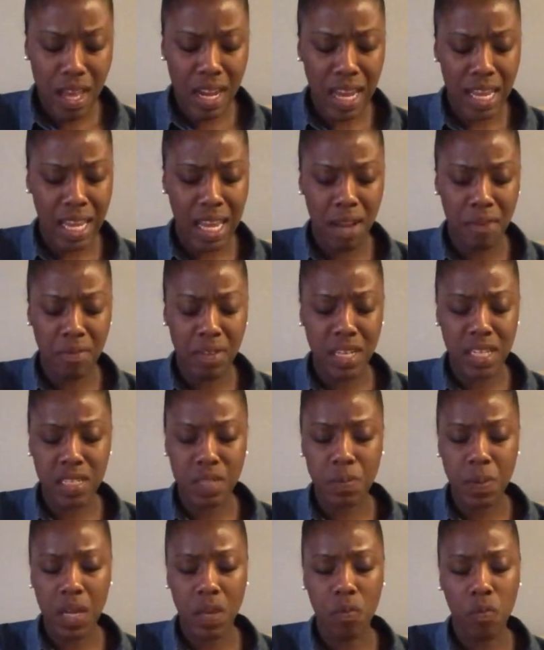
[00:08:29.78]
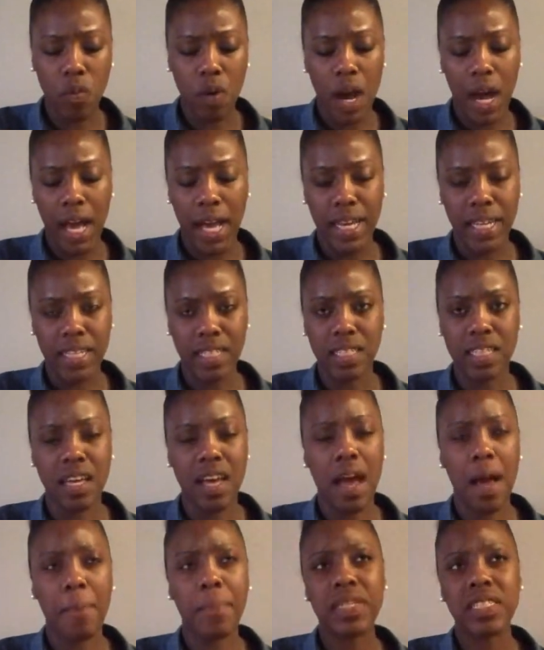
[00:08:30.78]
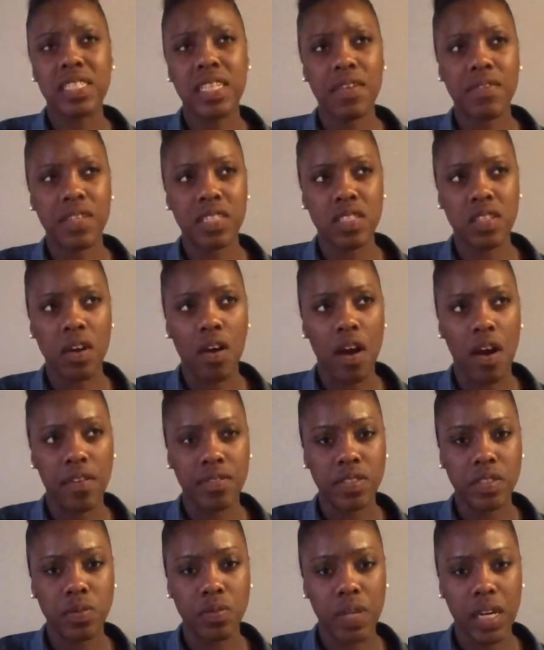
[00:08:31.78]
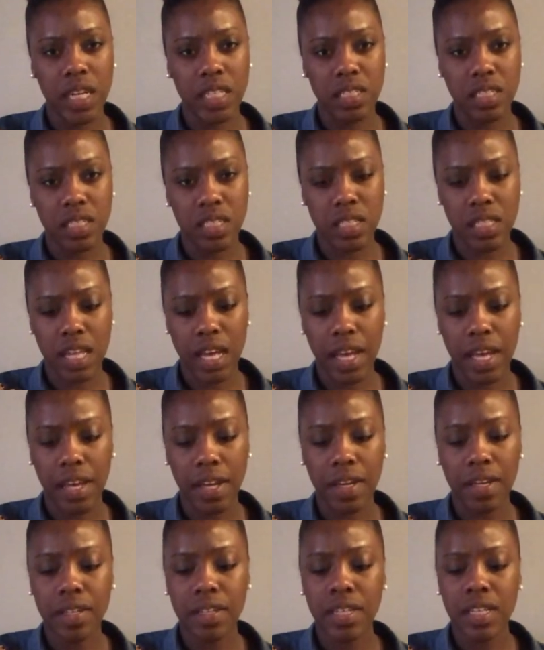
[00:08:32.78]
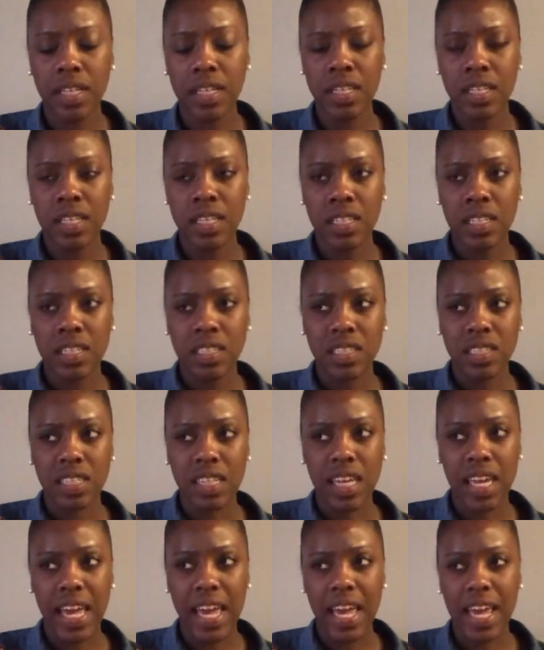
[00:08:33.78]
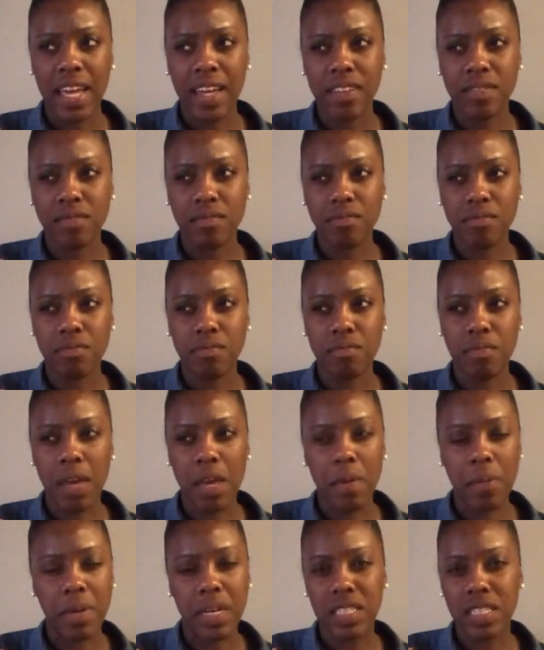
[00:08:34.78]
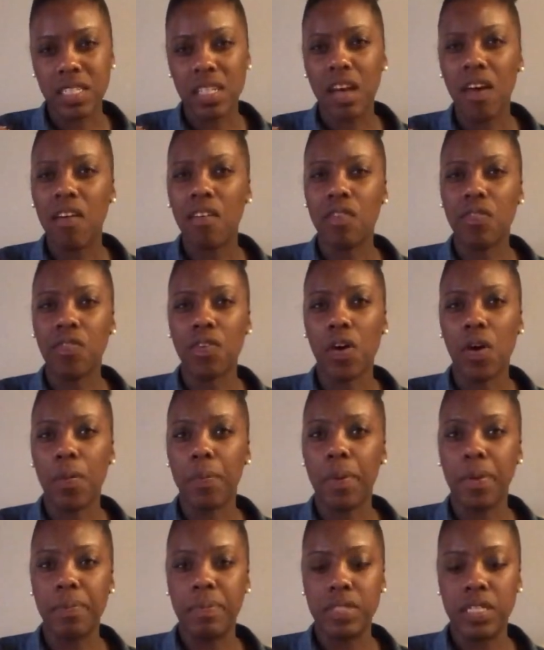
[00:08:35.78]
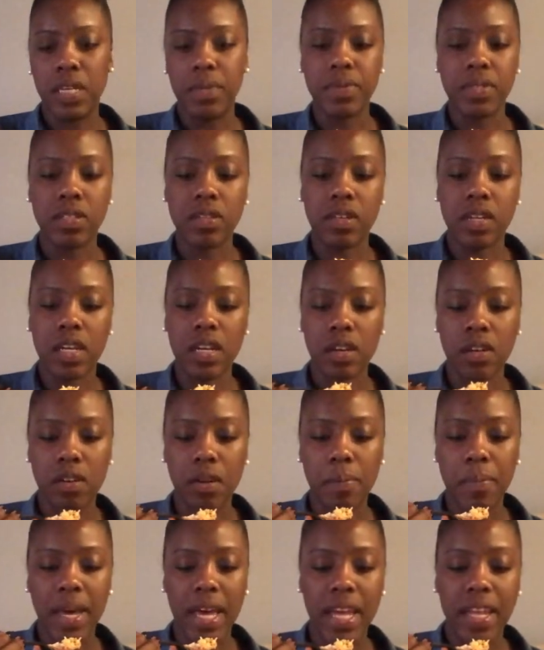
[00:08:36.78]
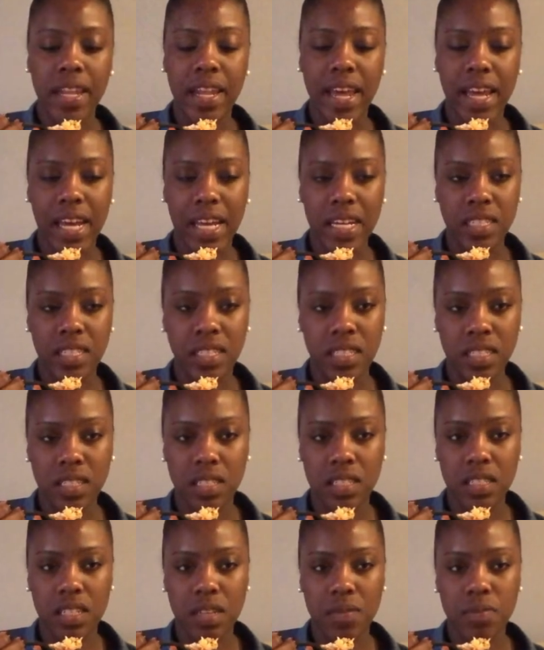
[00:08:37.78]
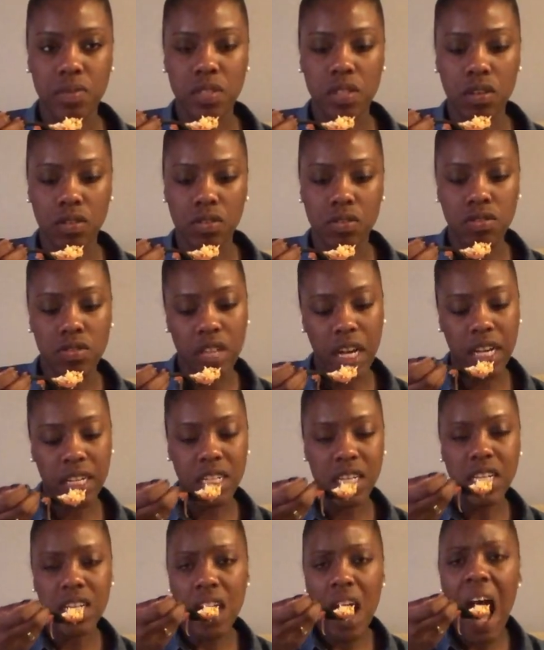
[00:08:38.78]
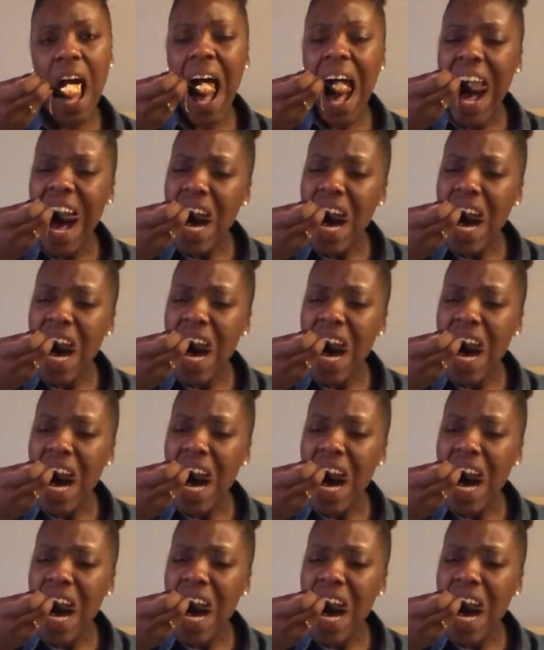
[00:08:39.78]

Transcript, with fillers: And I can't really explain why. It happens every so often where I just like can't make myself go put pajamas on and go to bed. Like I just am so distracted.